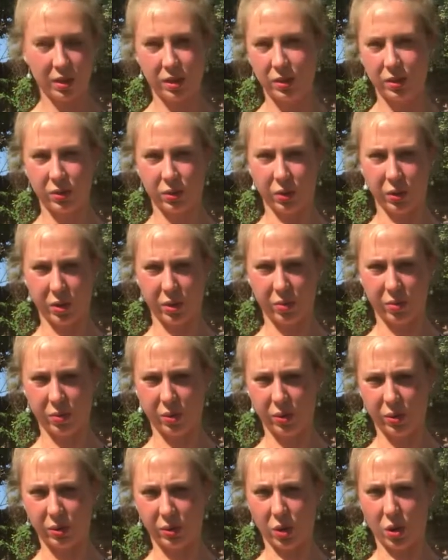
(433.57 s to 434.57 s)
So you
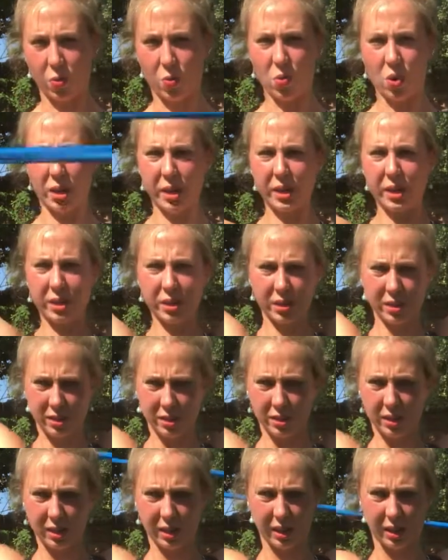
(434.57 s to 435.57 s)
can start wide,
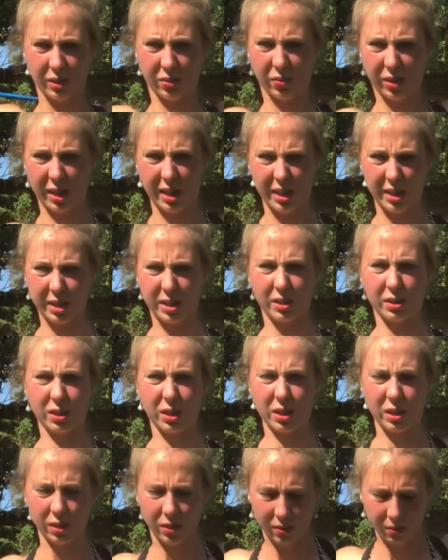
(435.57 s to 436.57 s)
and it's fairly easy.